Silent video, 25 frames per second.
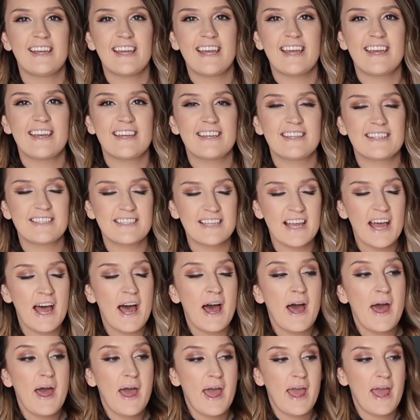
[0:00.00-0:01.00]
is
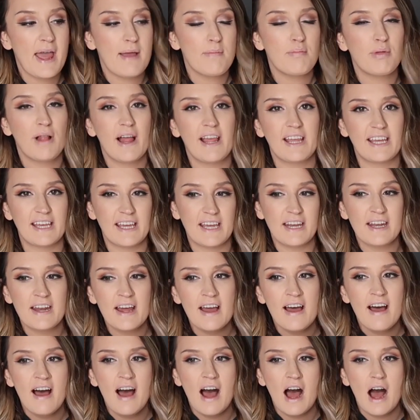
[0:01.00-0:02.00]
a blanket.
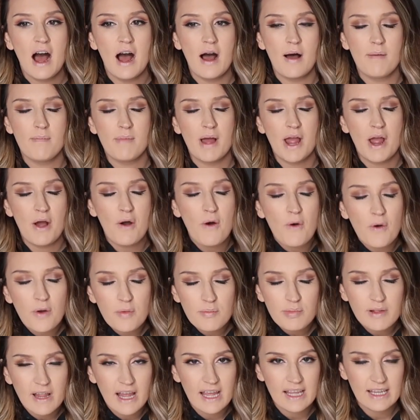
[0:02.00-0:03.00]
My
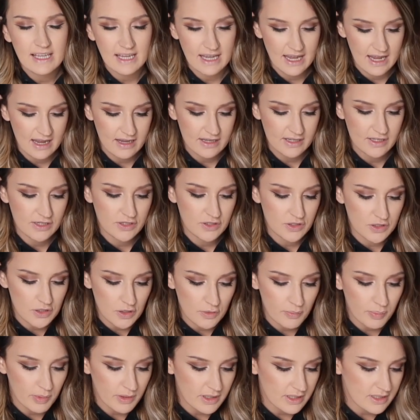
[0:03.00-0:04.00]
own blanket,
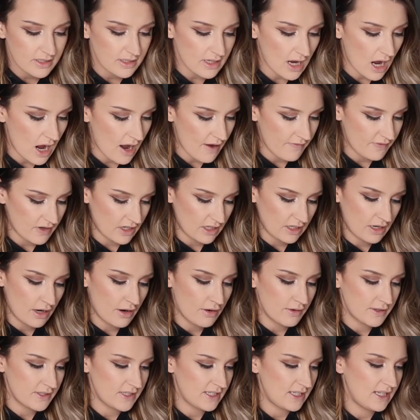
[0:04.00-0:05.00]
super soft and
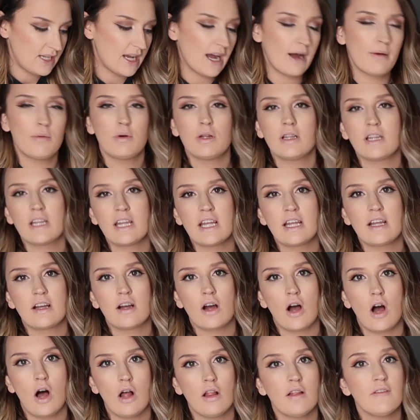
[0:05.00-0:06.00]
cozy. I will link
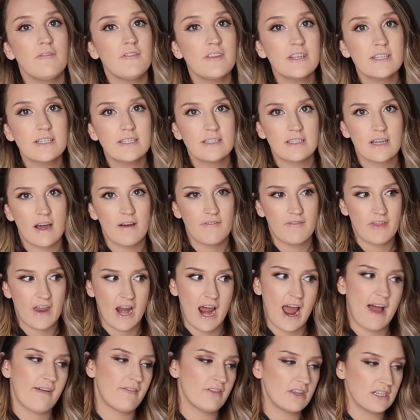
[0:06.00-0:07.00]
all of this stuff
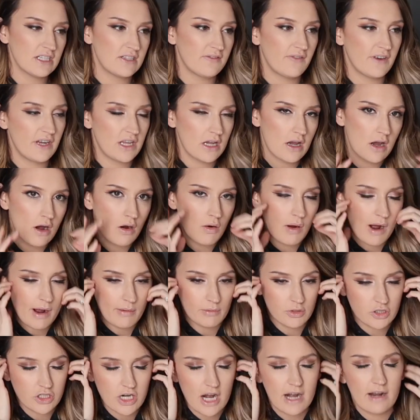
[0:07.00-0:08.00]
that I have in this video. I
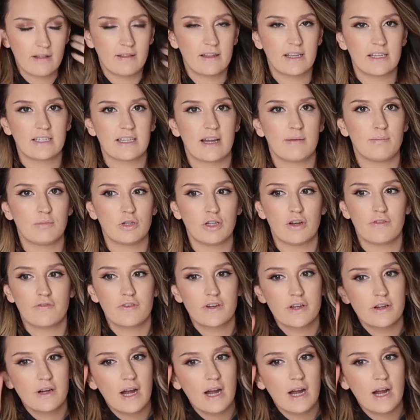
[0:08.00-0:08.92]
will try to link down below for